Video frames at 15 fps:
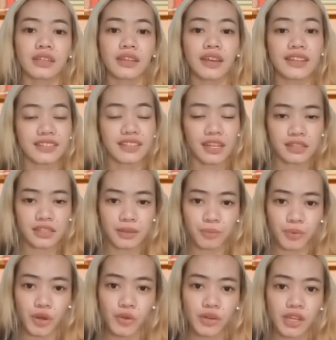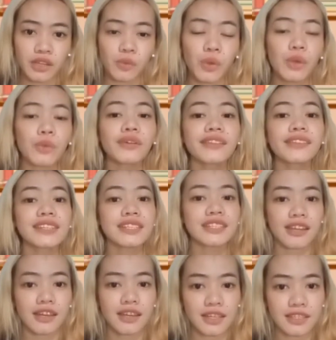the intensive pronoun, we will
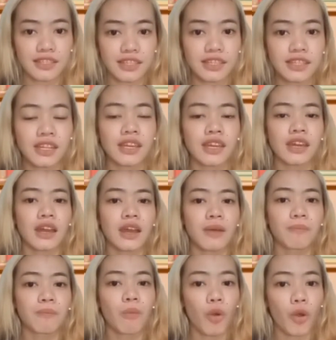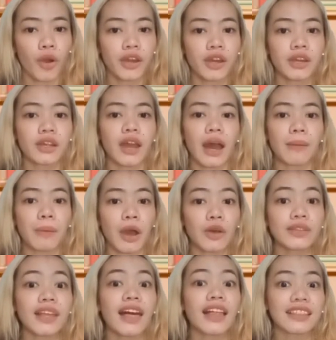discuss it more
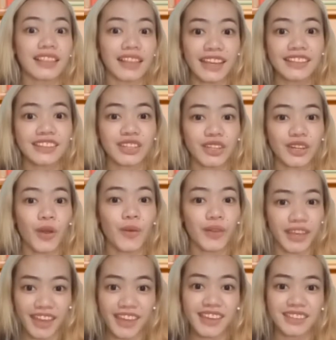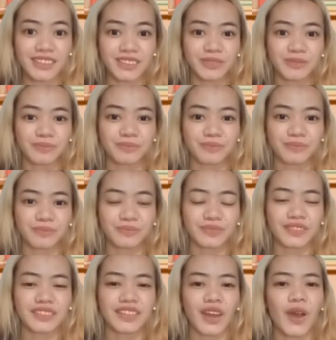about later, okay?
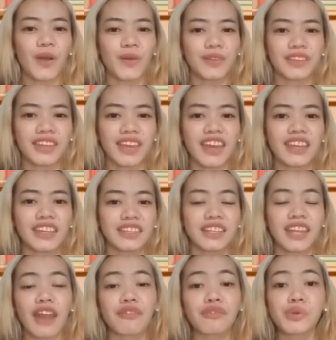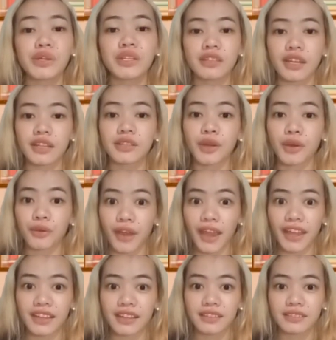Okay, did everyone get
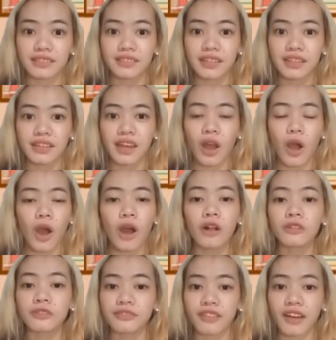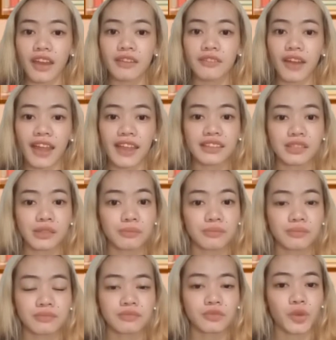correct all 5 item
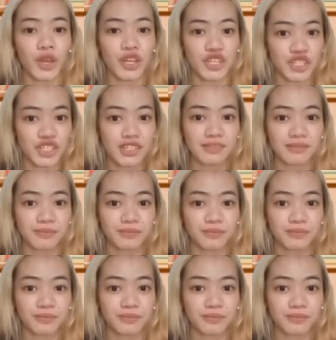question?